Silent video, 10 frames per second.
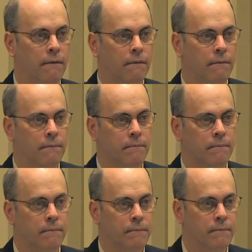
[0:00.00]

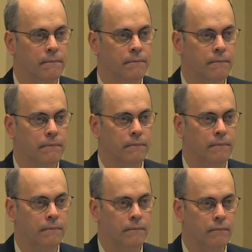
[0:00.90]

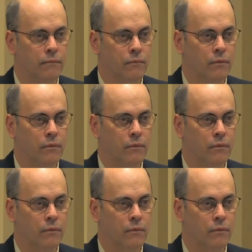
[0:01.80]
(silence)